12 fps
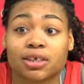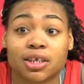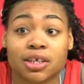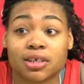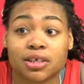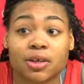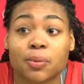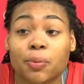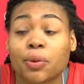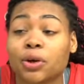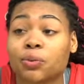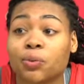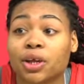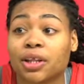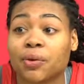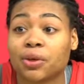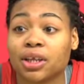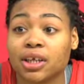and it's an important win
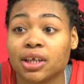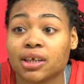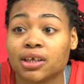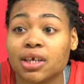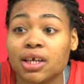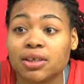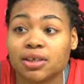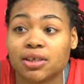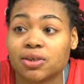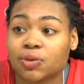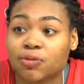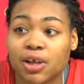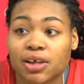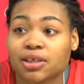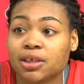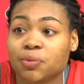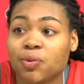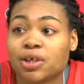that we need since we've lost to
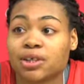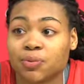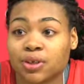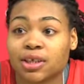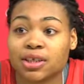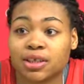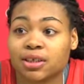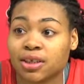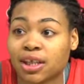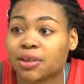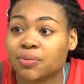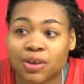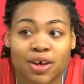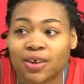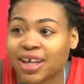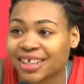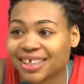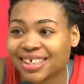them once, and we need to let them know,
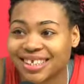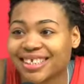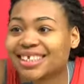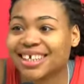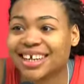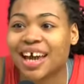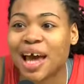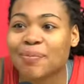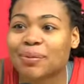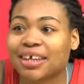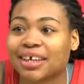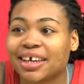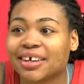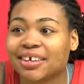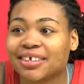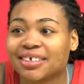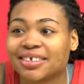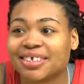like, this isn't going to happen again.
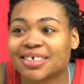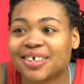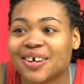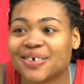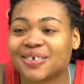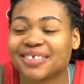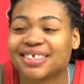So